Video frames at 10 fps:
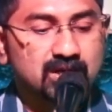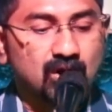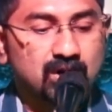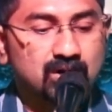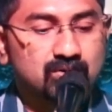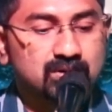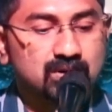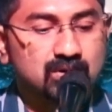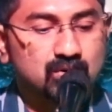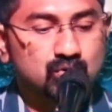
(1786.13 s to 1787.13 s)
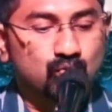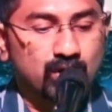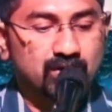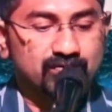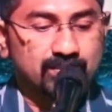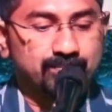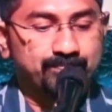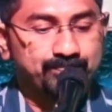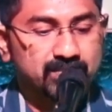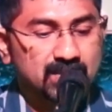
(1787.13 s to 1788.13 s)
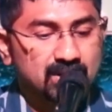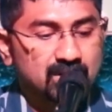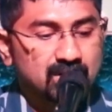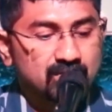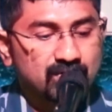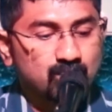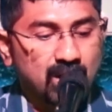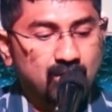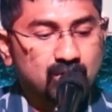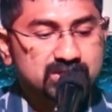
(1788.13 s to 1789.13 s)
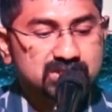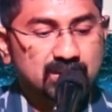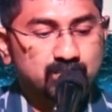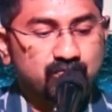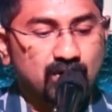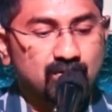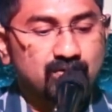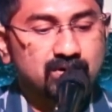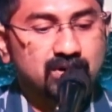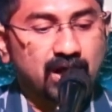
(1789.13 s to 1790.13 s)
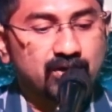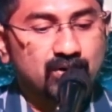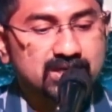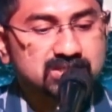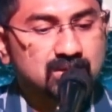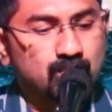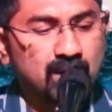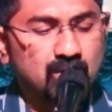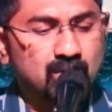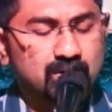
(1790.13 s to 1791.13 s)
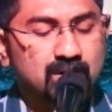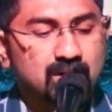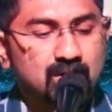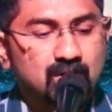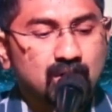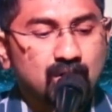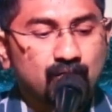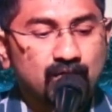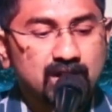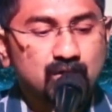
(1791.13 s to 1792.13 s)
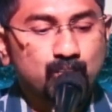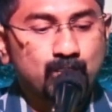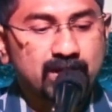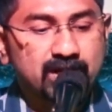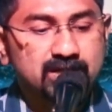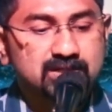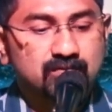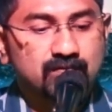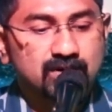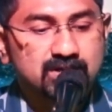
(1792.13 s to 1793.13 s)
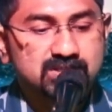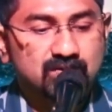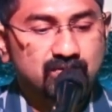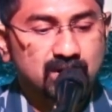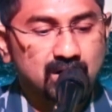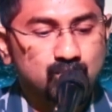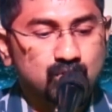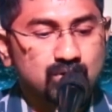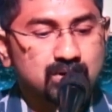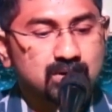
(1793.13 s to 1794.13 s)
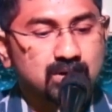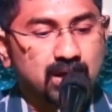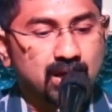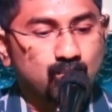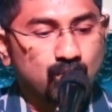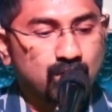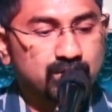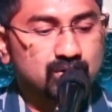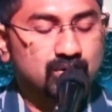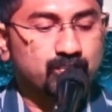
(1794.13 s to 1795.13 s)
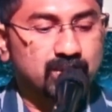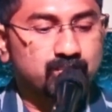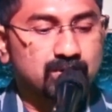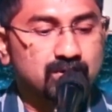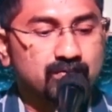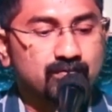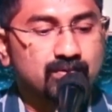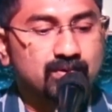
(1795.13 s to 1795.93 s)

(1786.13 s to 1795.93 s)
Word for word: he called out to one of them. When Mahor stepped forward, Kaiyo asked, Mahor, will you plead the words of Kamur, among your people,